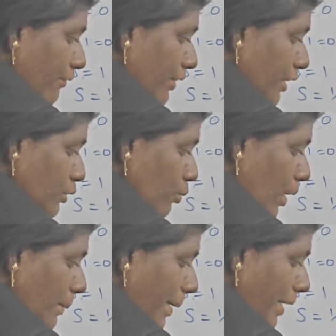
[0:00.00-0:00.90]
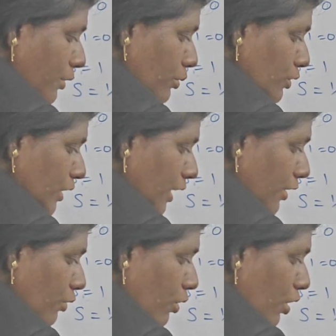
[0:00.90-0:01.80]
it is 1 by 2,
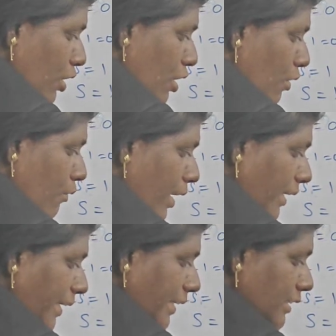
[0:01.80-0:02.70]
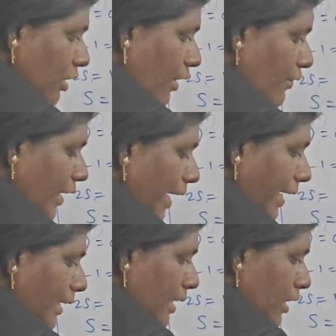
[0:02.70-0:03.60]
0, 1, it is off,
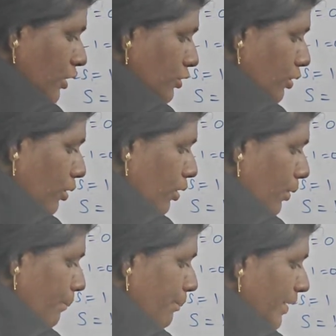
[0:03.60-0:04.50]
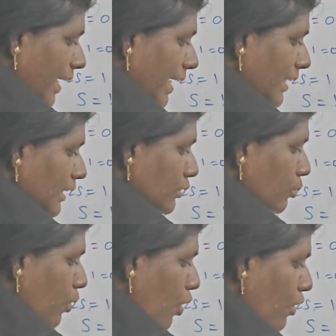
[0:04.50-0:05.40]
right? So, it is
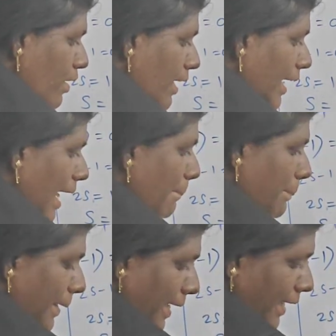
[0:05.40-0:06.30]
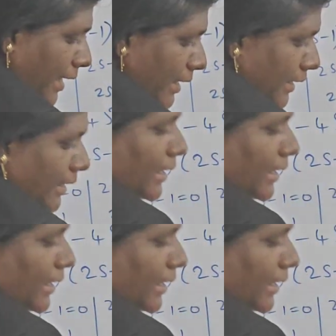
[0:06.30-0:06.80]
overlapping